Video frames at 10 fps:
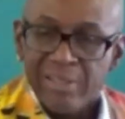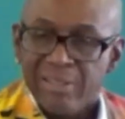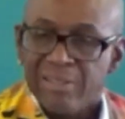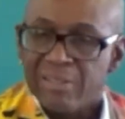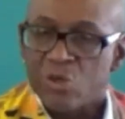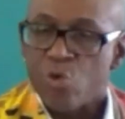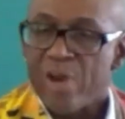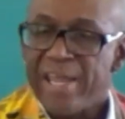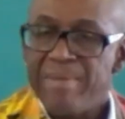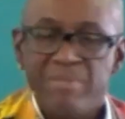
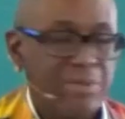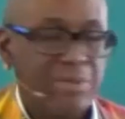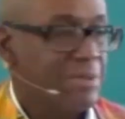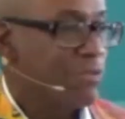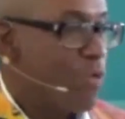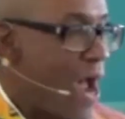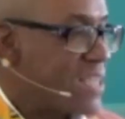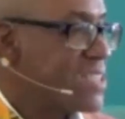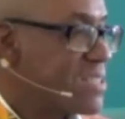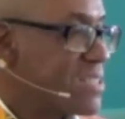Cream rises
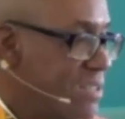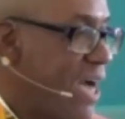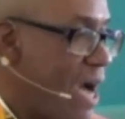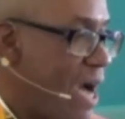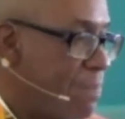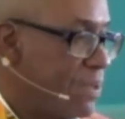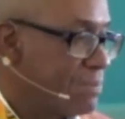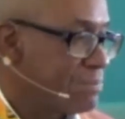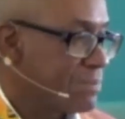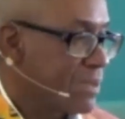to the top.
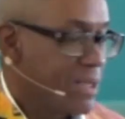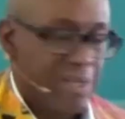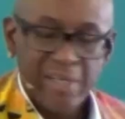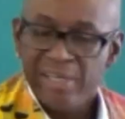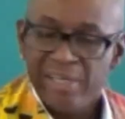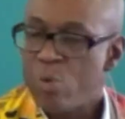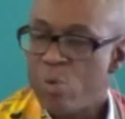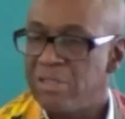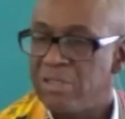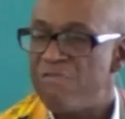It's one of the
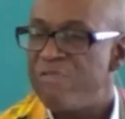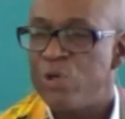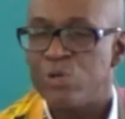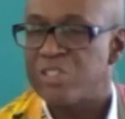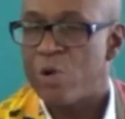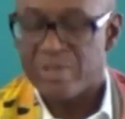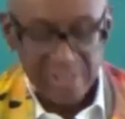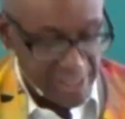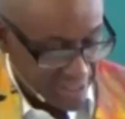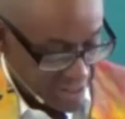few
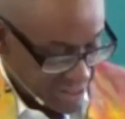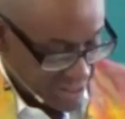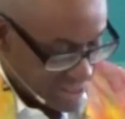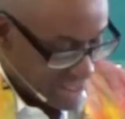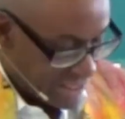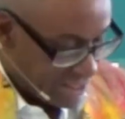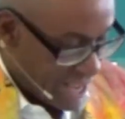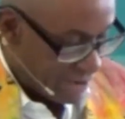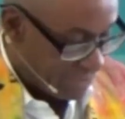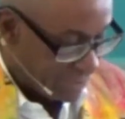certainties in
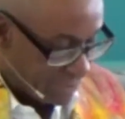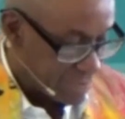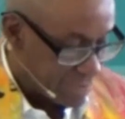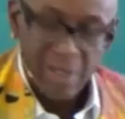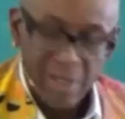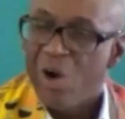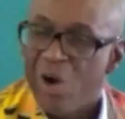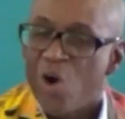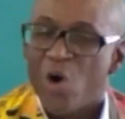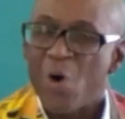life.
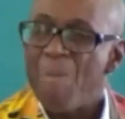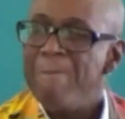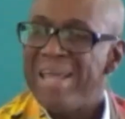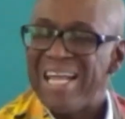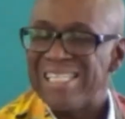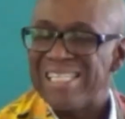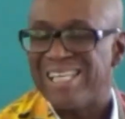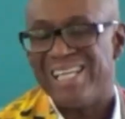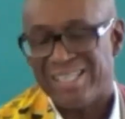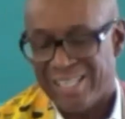Her measly
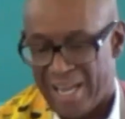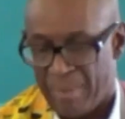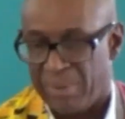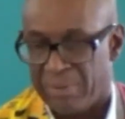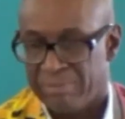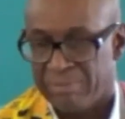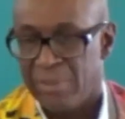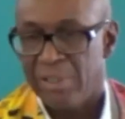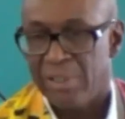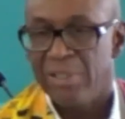attempt
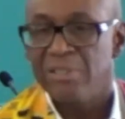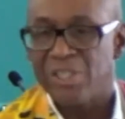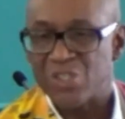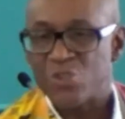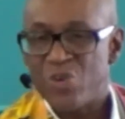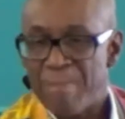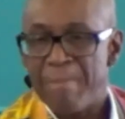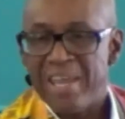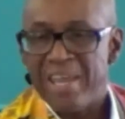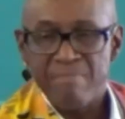to strip me
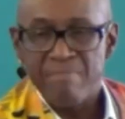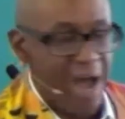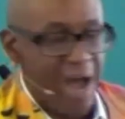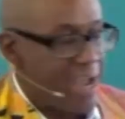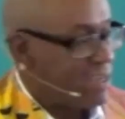of my